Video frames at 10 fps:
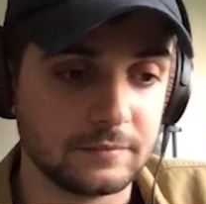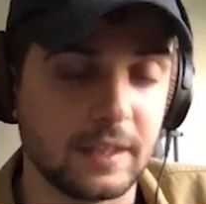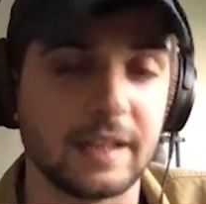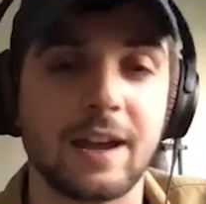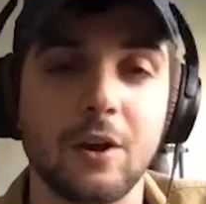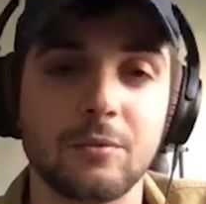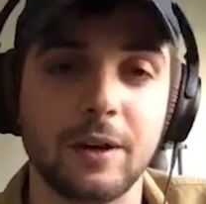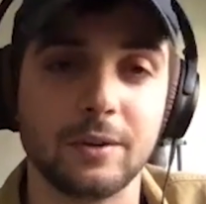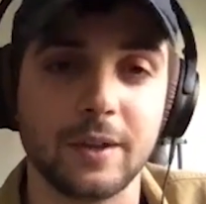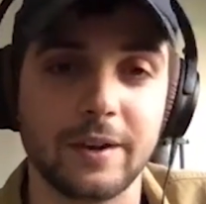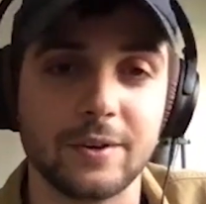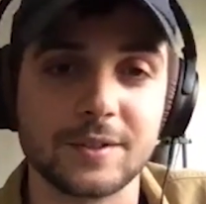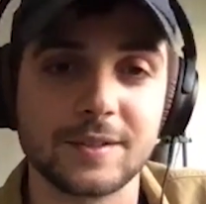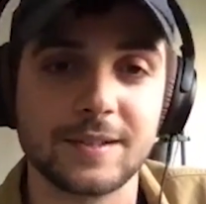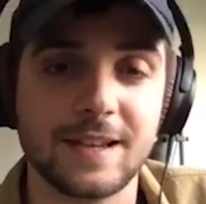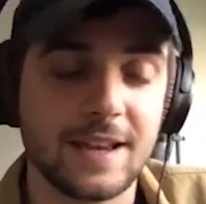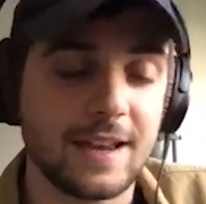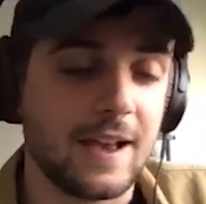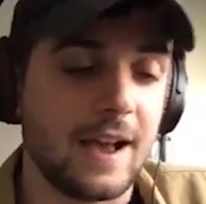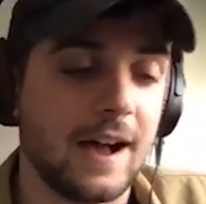like health regulators.
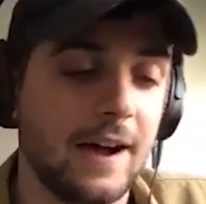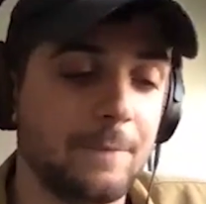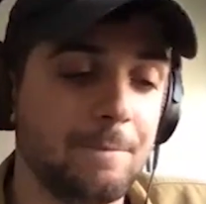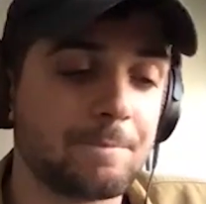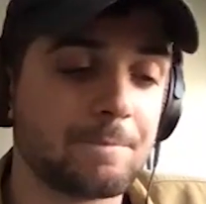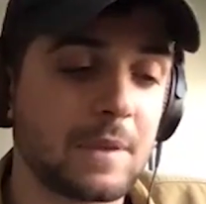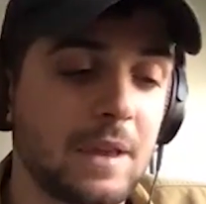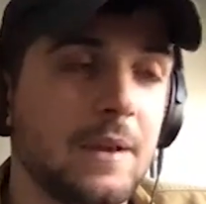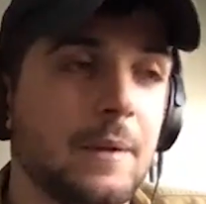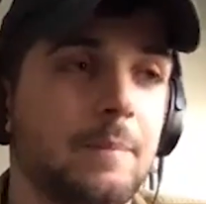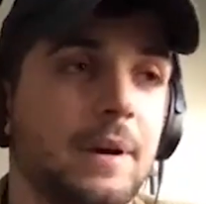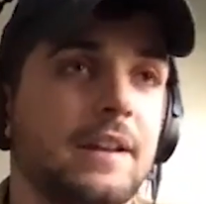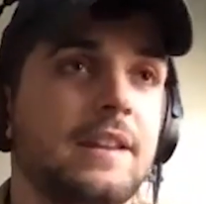But,